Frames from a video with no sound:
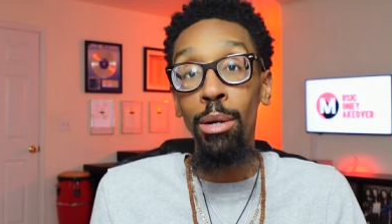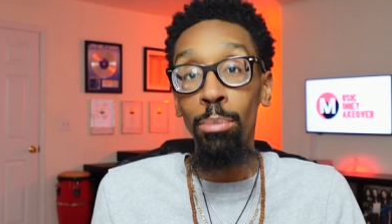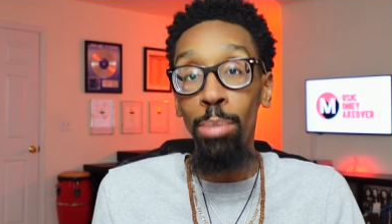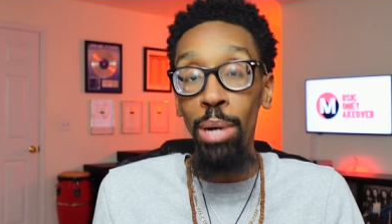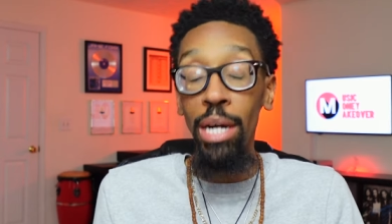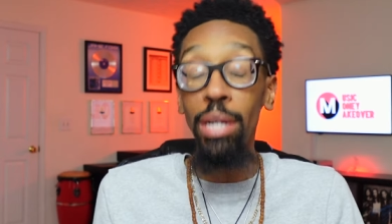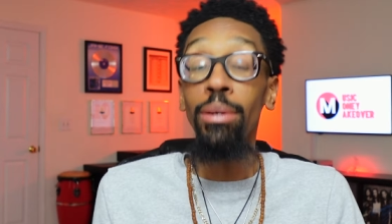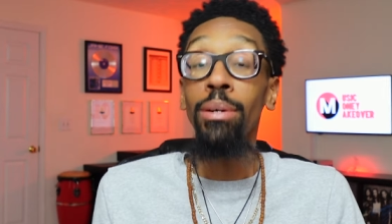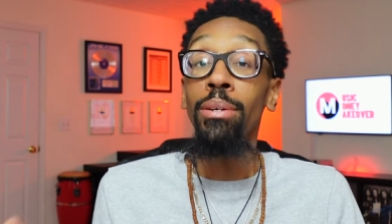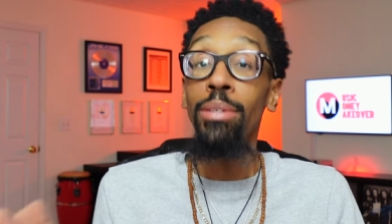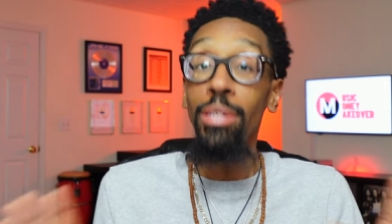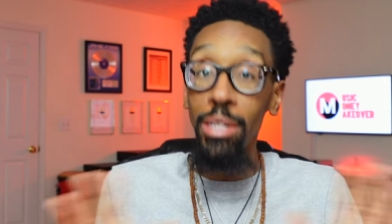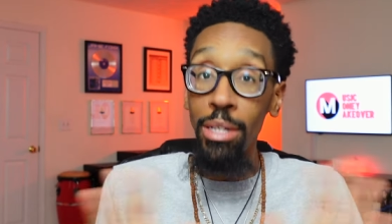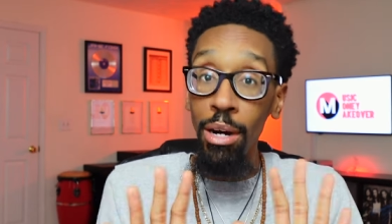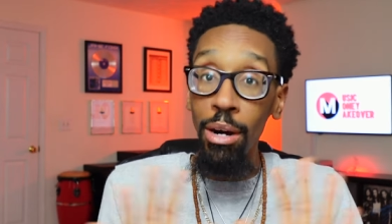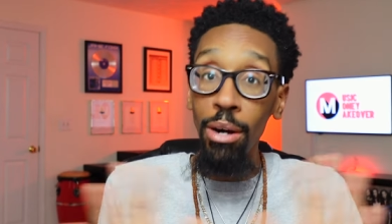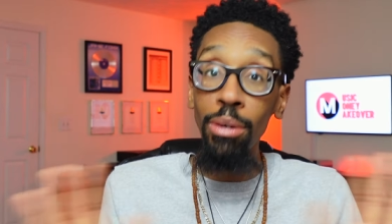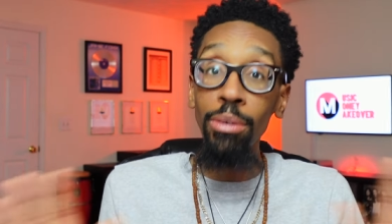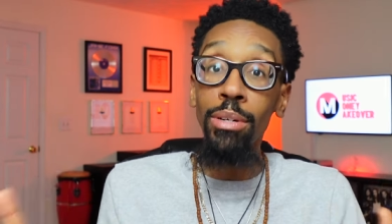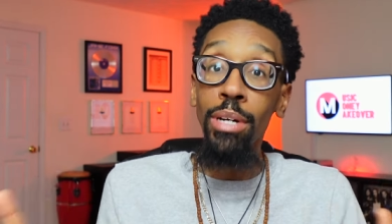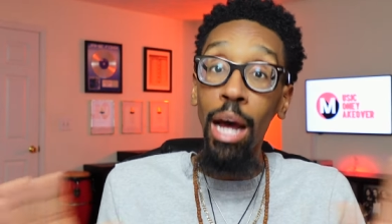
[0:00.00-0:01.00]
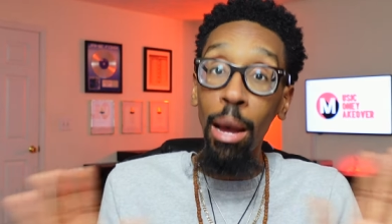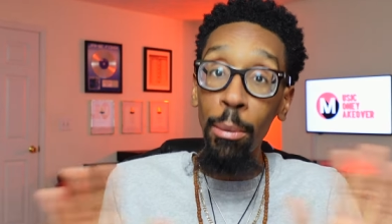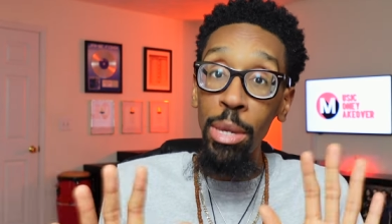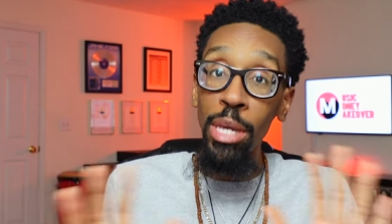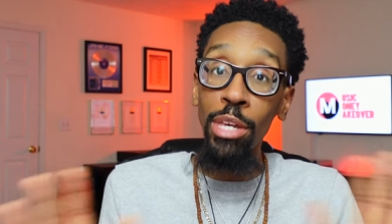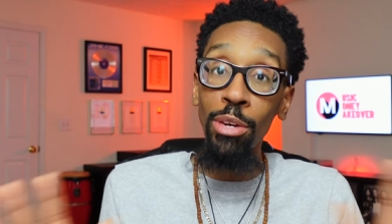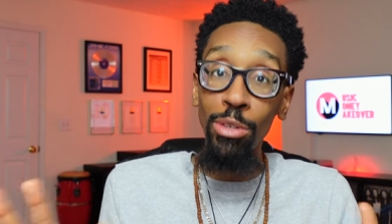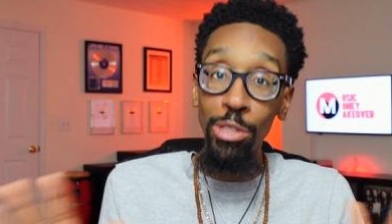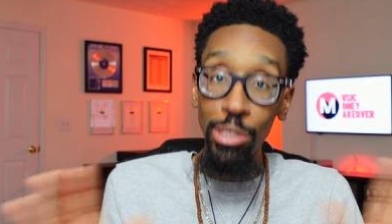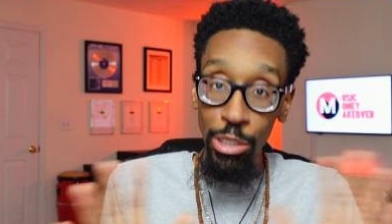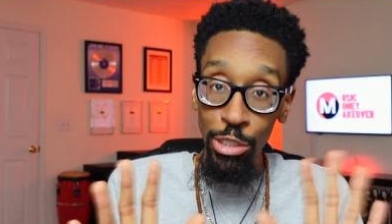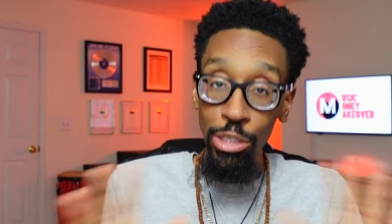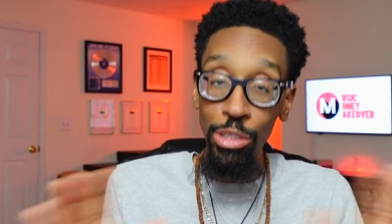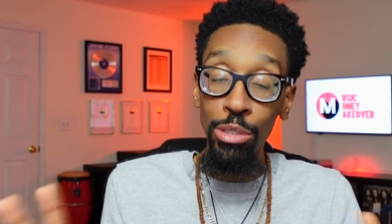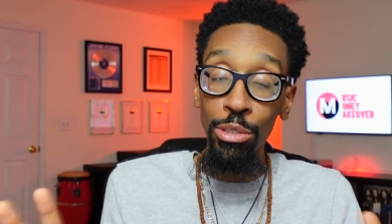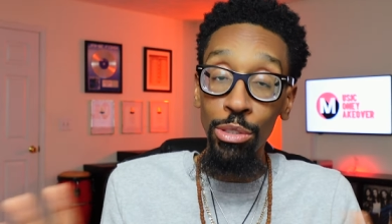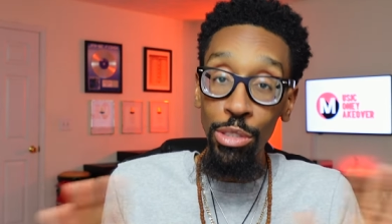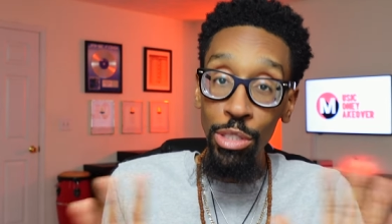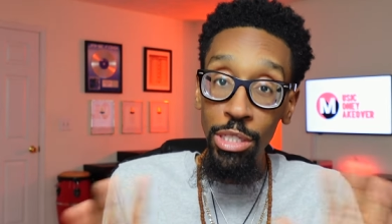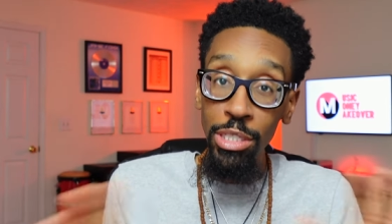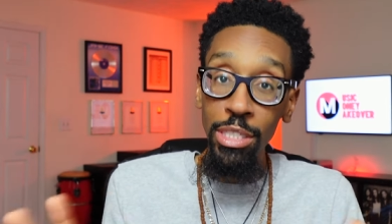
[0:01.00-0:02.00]
But you know, I mean, you're just
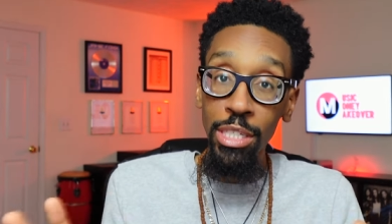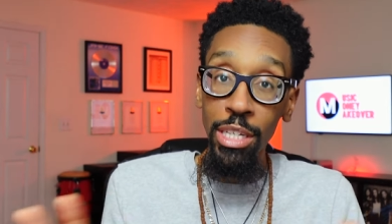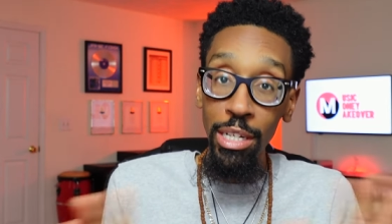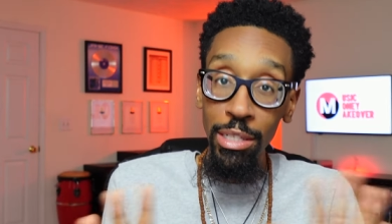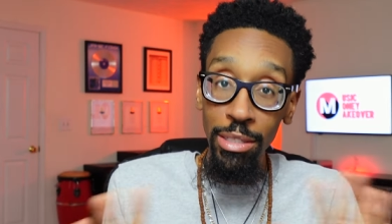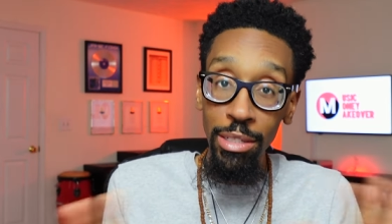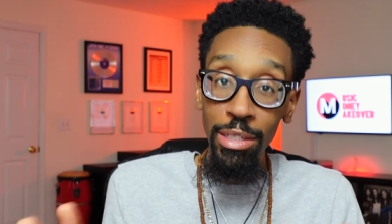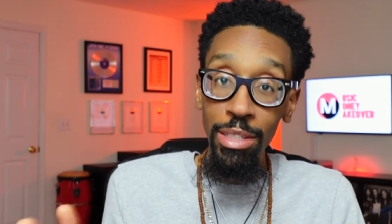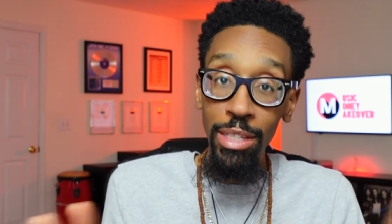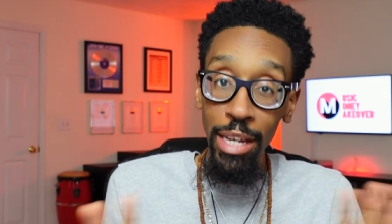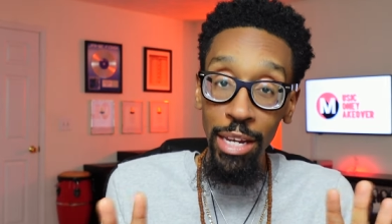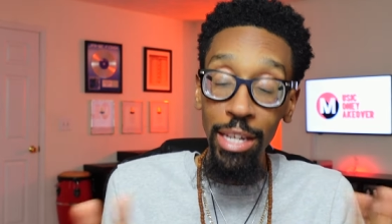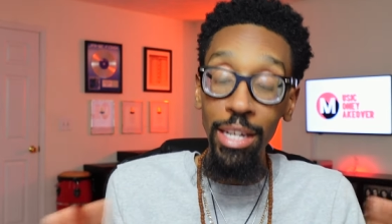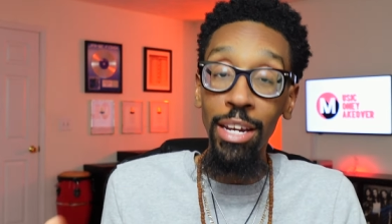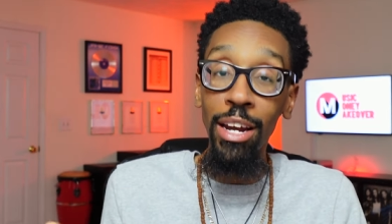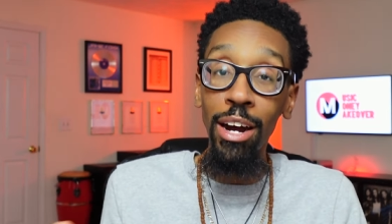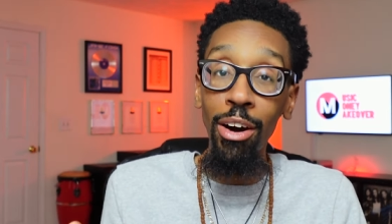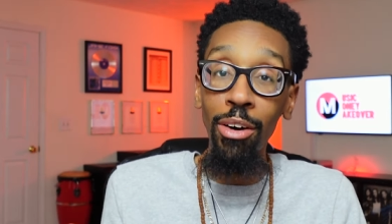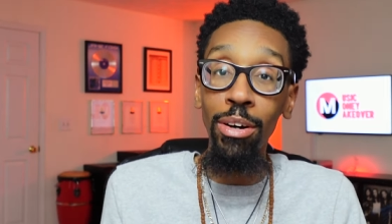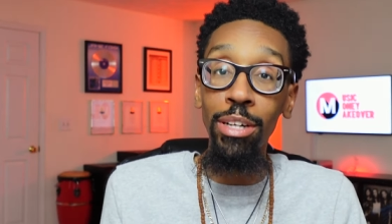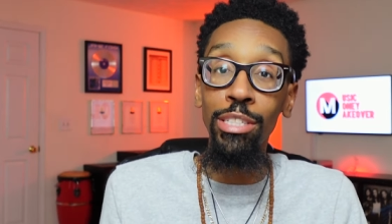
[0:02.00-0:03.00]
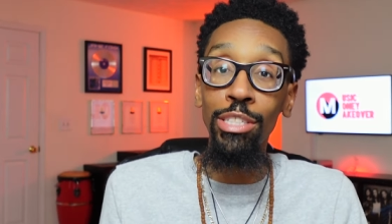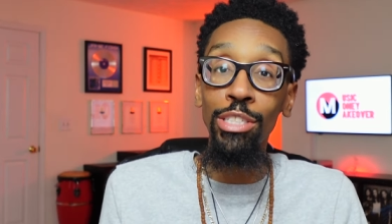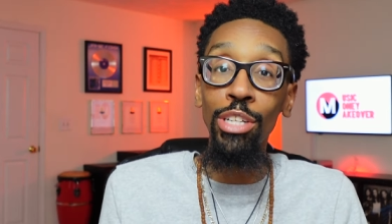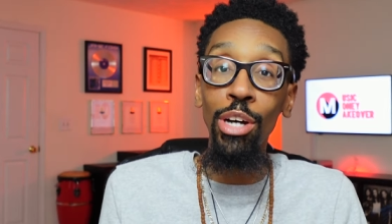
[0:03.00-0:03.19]
you're just getting the thing going.